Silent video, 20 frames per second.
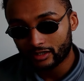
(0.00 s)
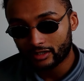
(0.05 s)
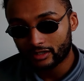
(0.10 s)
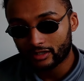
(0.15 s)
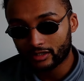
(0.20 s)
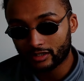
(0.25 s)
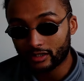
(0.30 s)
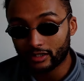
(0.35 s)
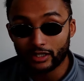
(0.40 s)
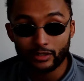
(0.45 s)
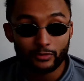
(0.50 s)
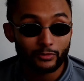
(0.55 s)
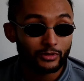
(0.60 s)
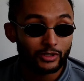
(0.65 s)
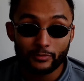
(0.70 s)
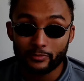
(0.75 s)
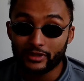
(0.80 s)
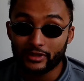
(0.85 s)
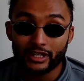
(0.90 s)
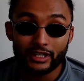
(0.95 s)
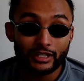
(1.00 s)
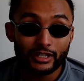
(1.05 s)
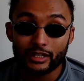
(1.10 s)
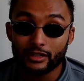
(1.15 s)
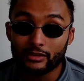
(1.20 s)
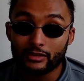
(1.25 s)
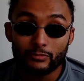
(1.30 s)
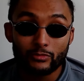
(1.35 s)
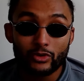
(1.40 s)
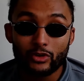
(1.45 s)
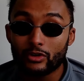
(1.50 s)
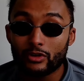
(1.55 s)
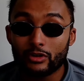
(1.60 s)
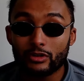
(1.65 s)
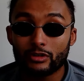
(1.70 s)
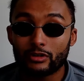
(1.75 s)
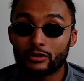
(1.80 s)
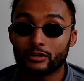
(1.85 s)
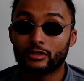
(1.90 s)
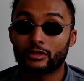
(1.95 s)
And I didn't want to be in there no
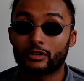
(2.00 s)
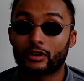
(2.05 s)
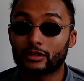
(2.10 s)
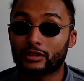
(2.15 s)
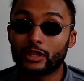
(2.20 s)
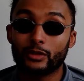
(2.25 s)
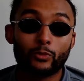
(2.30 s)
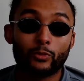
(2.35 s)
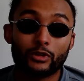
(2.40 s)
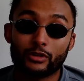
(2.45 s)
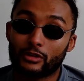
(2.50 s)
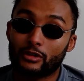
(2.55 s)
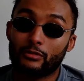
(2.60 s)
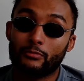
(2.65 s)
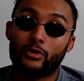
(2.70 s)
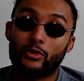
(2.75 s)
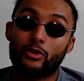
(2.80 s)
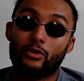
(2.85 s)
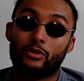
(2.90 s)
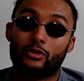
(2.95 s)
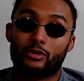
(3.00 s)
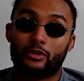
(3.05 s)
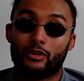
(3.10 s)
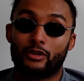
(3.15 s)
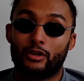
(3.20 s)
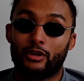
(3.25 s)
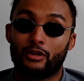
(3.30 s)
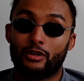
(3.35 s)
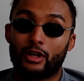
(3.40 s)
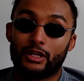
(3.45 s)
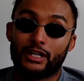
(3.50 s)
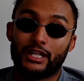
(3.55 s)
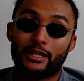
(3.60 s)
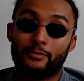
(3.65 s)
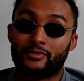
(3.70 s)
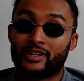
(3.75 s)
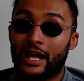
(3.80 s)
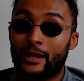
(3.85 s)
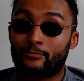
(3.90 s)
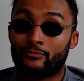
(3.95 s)
more. I didn't want no more. Like Liam
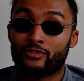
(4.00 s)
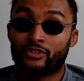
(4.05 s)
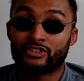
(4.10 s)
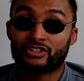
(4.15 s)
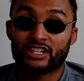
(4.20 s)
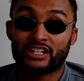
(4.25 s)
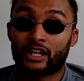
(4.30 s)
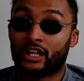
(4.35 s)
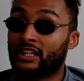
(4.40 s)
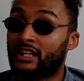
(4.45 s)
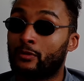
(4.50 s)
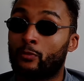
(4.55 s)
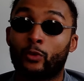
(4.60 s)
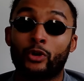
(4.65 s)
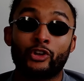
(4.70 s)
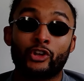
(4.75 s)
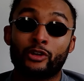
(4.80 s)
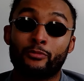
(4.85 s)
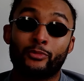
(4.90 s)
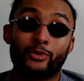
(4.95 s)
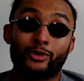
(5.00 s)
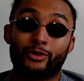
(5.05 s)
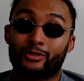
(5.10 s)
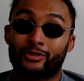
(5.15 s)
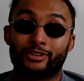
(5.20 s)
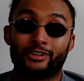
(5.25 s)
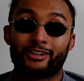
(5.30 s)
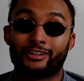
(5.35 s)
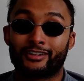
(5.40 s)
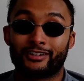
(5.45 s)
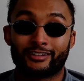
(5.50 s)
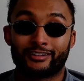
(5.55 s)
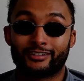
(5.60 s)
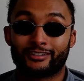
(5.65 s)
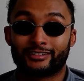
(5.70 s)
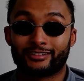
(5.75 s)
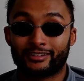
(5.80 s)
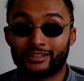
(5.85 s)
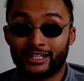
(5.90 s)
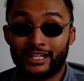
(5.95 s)
Cameron said, I didn't want no more.
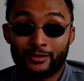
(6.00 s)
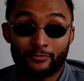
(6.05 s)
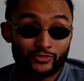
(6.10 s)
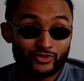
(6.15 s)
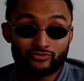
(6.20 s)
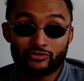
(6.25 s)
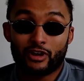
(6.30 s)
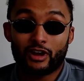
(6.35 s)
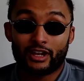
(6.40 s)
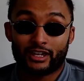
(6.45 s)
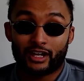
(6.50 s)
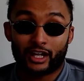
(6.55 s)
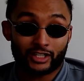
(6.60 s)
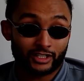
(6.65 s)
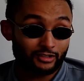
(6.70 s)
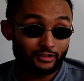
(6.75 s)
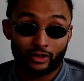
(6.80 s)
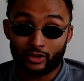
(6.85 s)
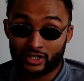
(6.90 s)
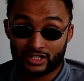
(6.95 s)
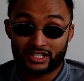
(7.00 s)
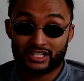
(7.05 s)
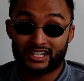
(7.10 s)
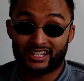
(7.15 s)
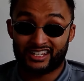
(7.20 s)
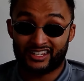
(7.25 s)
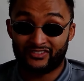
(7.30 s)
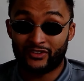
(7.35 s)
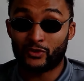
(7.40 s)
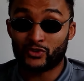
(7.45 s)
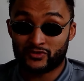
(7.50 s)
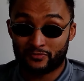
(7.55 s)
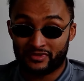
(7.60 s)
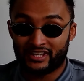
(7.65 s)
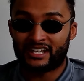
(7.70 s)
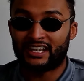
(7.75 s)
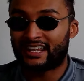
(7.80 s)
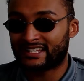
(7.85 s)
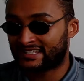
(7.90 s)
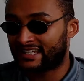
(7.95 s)
Liam was right. Honestly, if it was me,
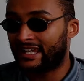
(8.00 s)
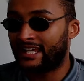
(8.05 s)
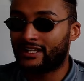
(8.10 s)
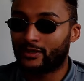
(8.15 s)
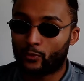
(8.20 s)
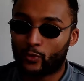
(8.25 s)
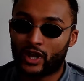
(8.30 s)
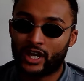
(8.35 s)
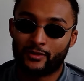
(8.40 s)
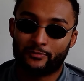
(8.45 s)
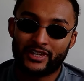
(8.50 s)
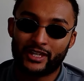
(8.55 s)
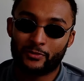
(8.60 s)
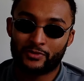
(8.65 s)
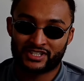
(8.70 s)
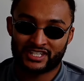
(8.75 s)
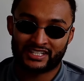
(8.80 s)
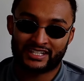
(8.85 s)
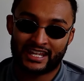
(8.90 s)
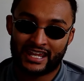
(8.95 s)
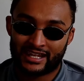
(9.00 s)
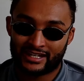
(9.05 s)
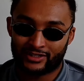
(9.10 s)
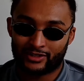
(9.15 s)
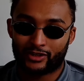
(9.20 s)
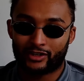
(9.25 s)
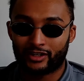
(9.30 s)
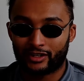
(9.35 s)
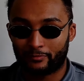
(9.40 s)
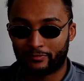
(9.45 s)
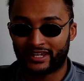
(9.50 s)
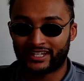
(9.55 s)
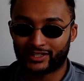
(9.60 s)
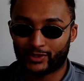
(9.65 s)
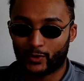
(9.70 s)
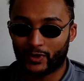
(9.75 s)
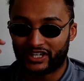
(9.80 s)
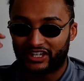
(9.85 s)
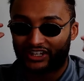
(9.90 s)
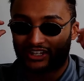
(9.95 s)
let's say the YB was in there, not Ben
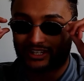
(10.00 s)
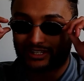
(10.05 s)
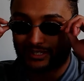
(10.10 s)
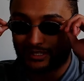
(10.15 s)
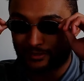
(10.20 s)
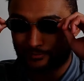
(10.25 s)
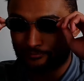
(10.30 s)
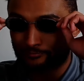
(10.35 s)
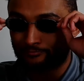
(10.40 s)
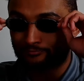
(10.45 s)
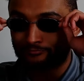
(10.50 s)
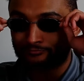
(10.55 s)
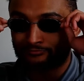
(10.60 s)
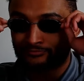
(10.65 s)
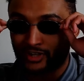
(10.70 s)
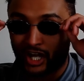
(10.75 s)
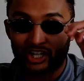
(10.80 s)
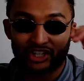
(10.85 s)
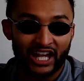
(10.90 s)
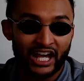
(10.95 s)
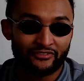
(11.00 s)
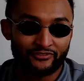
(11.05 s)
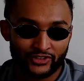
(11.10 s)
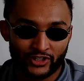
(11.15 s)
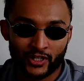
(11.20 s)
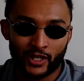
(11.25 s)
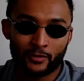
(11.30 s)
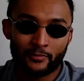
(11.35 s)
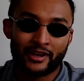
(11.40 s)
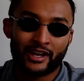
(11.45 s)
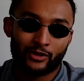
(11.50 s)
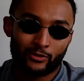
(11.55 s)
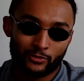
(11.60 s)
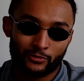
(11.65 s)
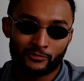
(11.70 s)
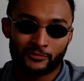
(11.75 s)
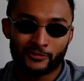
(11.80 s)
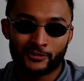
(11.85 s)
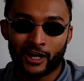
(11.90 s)
Whitaker, yeah? I'd have to come out.